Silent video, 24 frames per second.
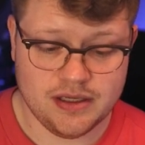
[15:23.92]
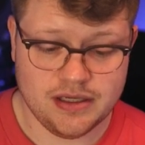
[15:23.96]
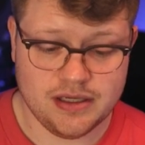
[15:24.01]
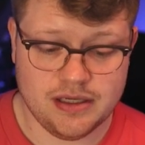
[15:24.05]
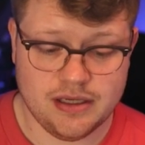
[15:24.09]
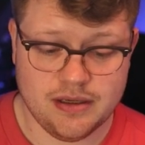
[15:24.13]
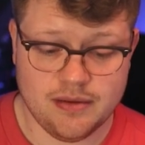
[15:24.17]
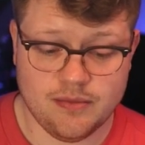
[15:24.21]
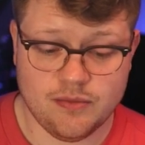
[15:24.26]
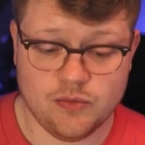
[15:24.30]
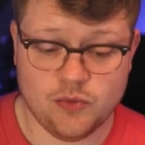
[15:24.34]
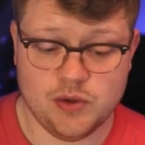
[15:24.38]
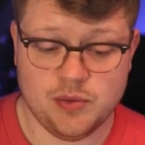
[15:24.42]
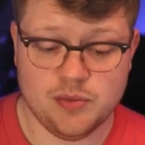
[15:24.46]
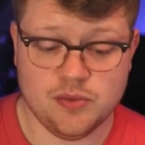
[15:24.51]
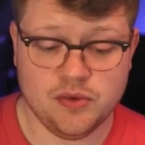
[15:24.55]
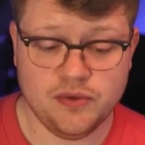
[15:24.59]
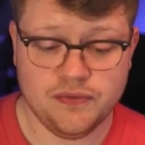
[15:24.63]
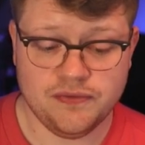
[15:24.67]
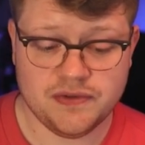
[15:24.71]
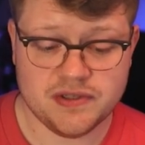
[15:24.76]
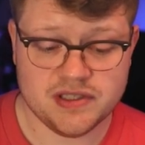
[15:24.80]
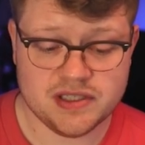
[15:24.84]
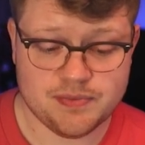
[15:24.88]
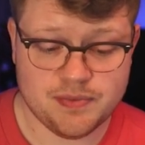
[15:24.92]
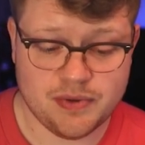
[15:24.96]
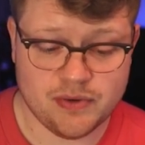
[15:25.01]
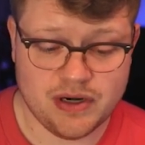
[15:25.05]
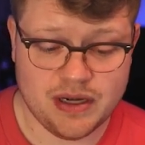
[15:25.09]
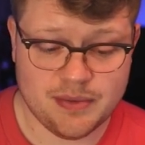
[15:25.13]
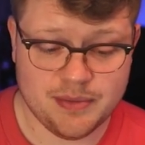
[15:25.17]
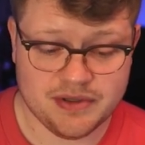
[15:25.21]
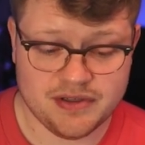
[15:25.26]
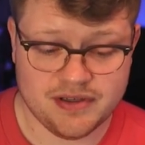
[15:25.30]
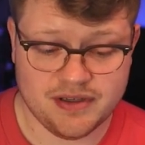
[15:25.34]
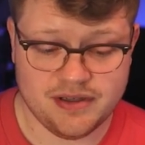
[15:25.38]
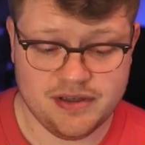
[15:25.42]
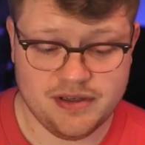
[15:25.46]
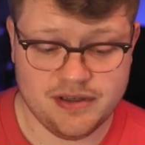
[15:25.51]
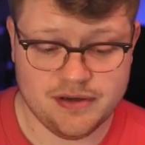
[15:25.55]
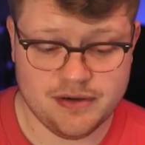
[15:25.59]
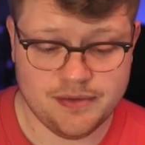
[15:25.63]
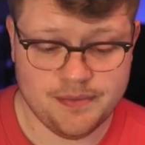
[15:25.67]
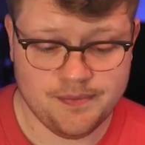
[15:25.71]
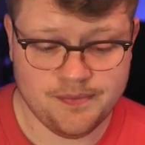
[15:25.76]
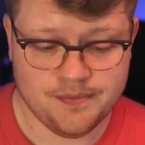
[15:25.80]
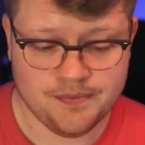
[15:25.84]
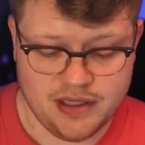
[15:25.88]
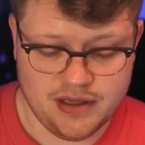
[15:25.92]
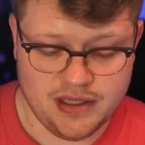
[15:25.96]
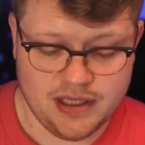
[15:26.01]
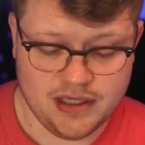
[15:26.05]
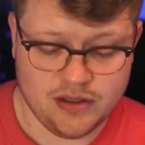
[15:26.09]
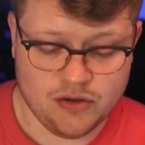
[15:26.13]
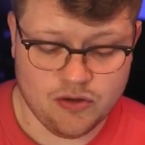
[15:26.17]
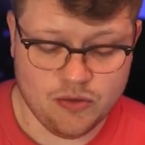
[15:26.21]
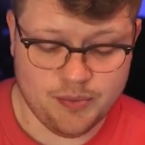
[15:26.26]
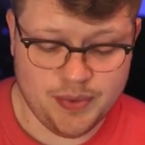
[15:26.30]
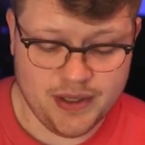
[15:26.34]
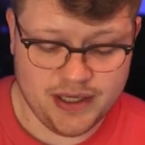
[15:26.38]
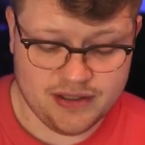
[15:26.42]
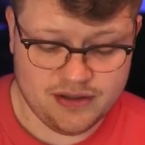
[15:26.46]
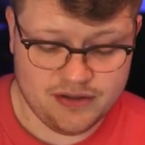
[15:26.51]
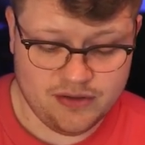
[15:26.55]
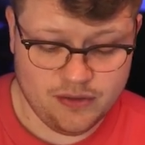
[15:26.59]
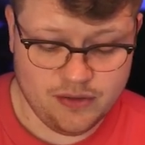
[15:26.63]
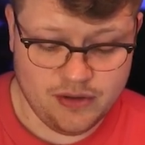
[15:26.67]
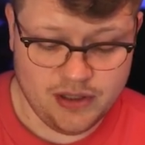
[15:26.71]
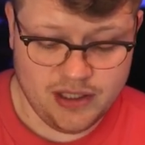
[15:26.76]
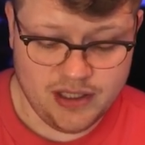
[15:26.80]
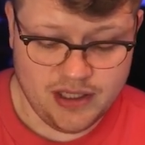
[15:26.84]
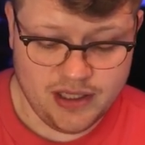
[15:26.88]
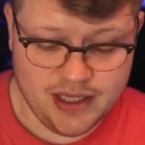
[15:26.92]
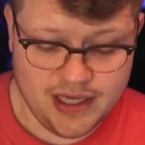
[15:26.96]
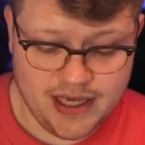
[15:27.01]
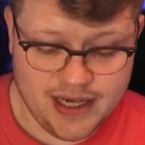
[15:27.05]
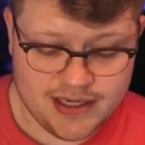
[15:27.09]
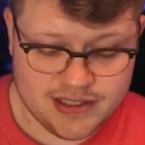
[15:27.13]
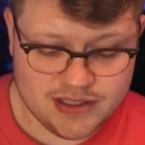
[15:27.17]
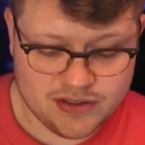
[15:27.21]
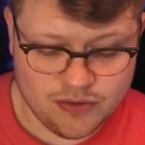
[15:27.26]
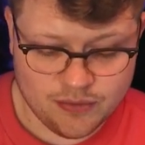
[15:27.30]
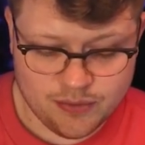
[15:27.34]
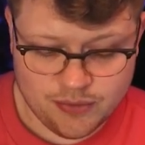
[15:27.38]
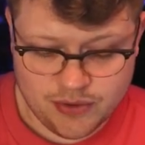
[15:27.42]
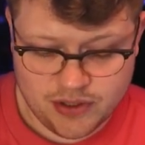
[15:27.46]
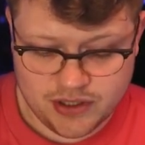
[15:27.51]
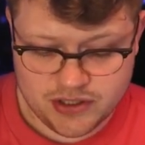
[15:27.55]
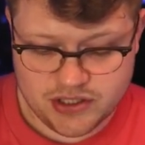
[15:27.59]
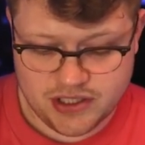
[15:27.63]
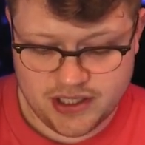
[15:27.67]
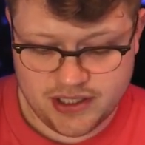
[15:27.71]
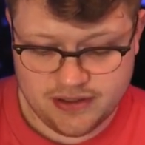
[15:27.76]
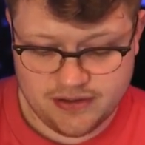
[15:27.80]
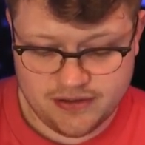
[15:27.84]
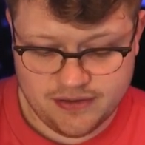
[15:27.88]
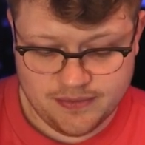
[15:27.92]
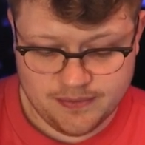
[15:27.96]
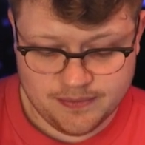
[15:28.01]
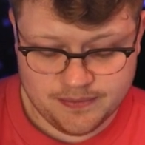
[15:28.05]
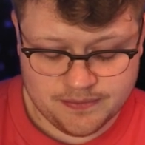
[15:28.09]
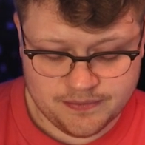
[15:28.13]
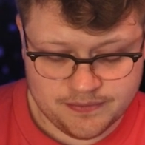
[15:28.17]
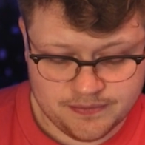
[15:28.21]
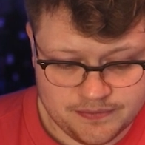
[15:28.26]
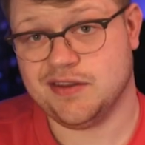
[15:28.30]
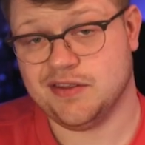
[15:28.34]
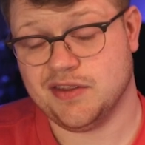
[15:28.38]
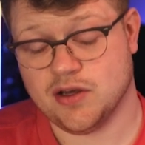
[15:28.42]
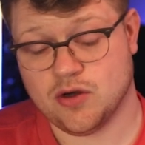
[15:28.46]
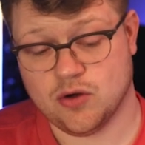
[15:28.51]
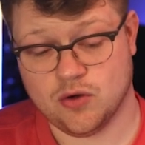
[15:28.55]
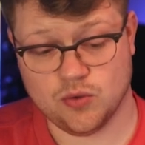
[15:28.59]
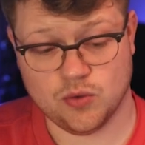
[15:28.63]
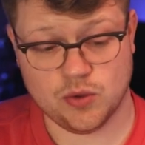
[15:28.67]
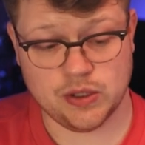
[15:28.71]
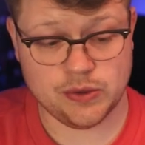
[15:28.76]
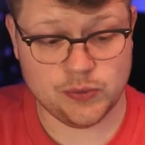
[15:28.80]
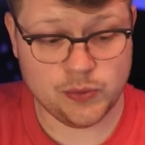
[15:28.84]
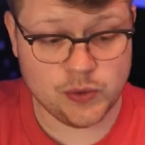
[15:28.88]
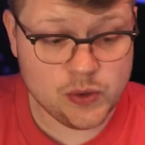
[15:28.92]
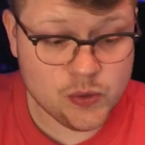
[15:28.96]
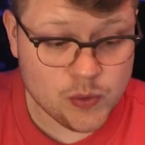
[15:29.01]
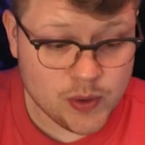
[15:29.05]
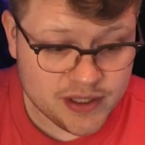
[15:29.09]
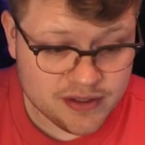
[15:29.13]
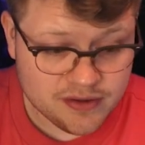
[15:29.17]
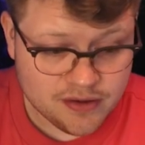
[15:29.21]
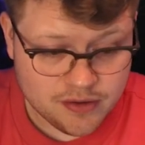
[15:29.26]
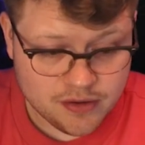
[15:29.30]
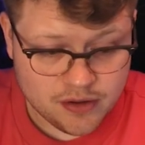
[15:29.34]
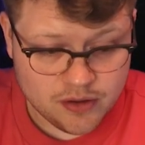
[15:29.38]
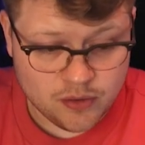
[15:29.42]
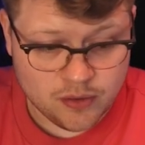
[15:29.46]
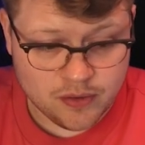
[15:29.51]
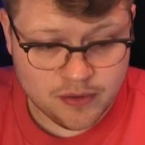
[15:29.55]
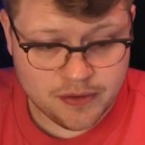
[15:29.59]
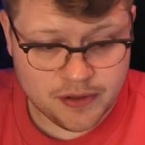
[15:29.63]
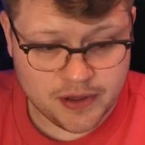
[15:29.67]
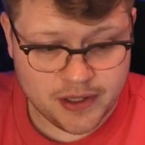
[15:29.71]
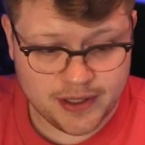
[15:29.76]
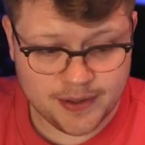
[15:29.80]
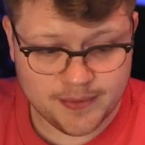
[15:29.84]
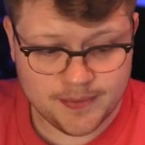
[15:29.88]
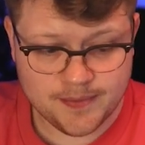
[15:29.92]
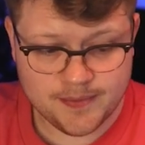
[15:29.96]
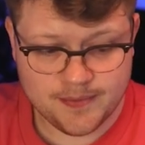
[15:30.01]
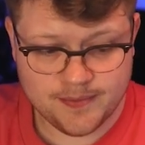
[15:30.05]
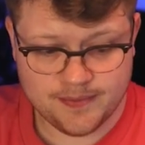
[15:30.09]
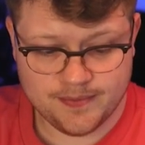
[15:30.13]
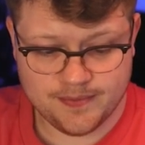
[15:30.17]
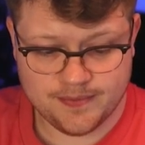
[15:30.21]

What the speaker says: remove this parameter here and then go back to the Xcode project. And now we rerun the whole thing.